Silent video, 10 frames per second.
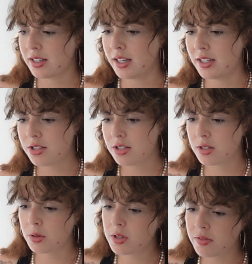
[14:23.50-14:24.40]
it's just
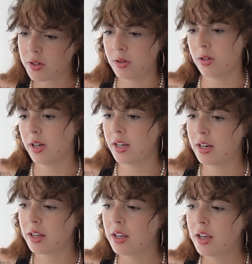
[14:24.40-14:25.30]
so difficult.
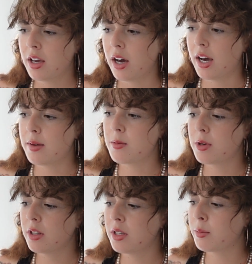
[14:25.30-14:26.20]
And I
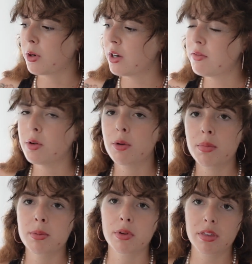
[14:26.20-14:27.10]
really am grateful when
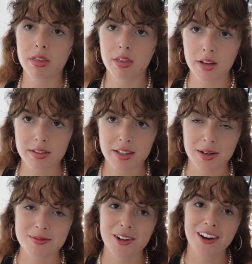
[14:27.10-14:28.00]
people think that
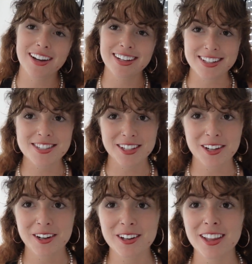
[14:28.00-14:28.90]
I'm not
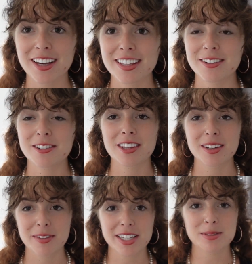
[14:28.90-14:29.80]
insecure. Like, that really
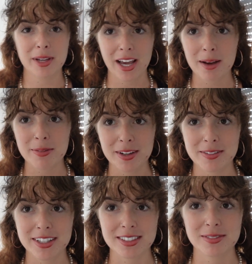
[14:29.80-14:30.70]
makes me happy
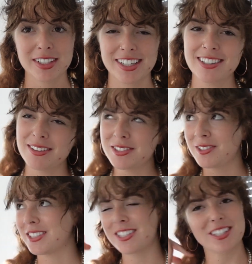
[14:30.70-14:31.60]
because I'm like, oh, I'm
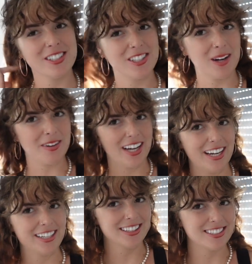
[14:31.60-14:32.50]
doing such a good job at
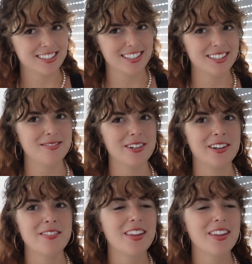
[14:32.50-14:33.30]
hiding this shit. But